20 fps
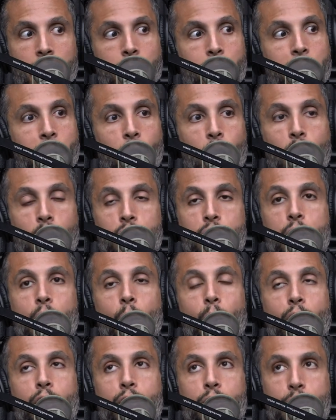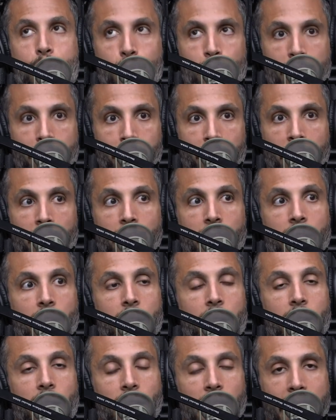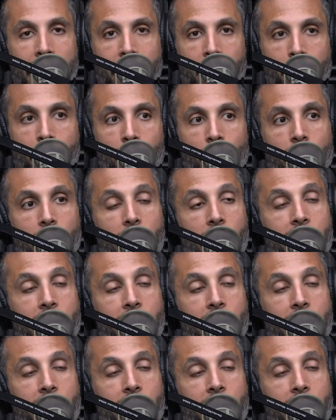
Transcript: but also extremely likable.